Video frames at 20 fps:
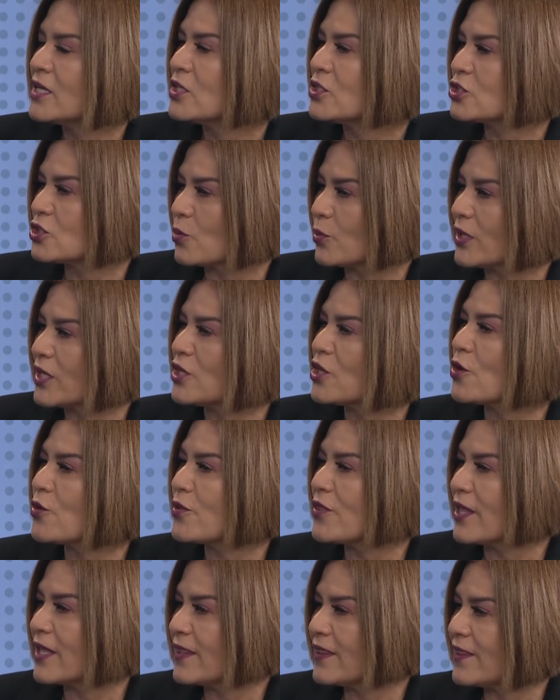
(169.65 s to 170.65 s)
So we know
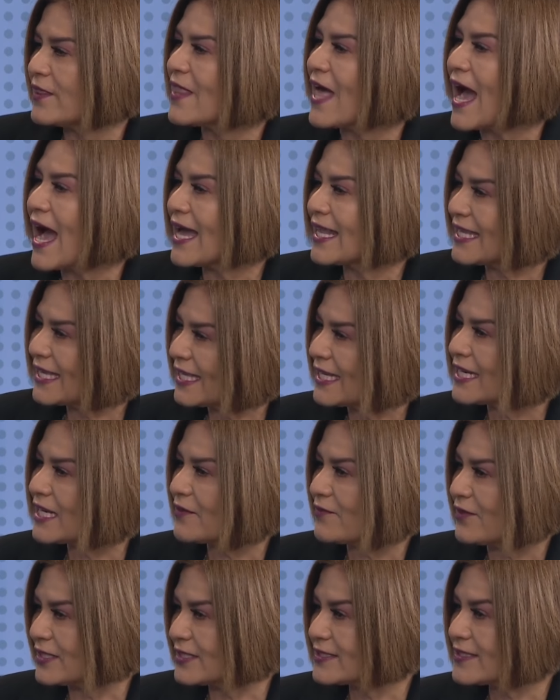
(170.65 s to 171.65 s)
that that in and
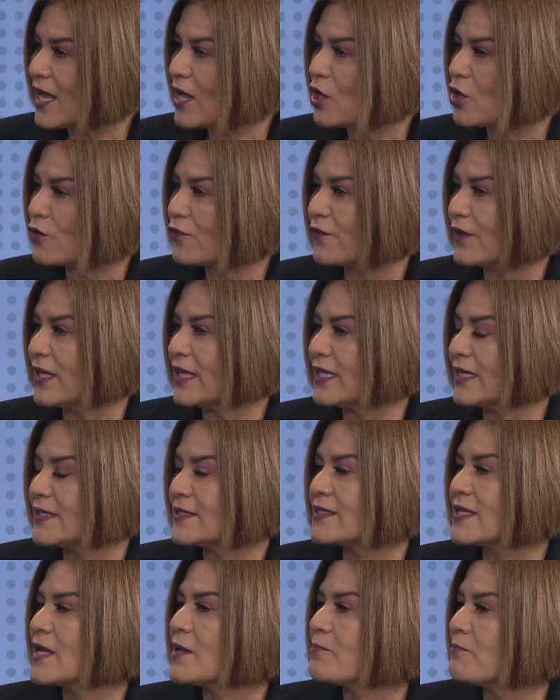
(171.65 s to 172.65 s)
of itself
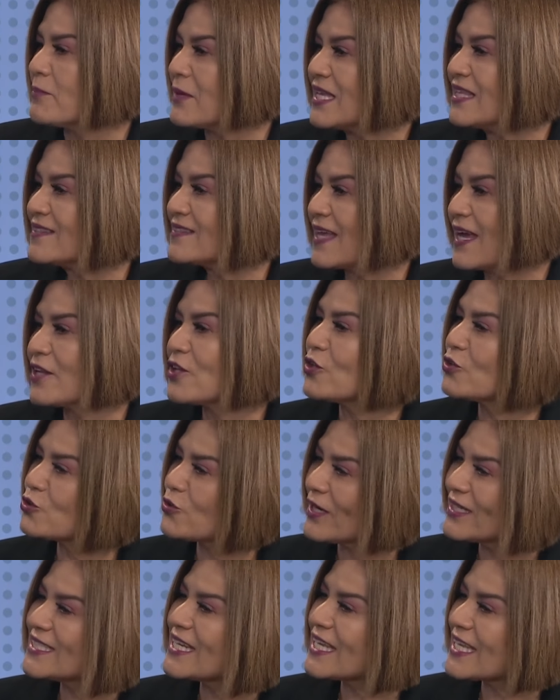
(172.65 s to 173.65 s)
is means that you're
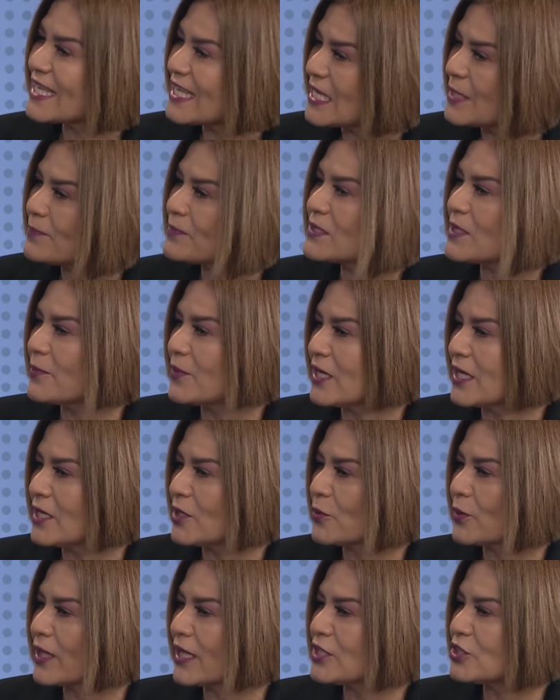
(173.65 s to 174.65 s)
trying to keep somebody in a
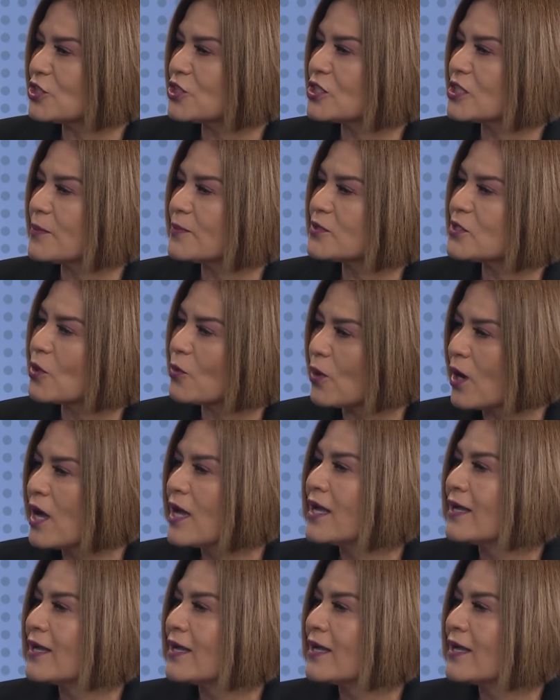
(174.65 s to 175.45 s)
relationship. So,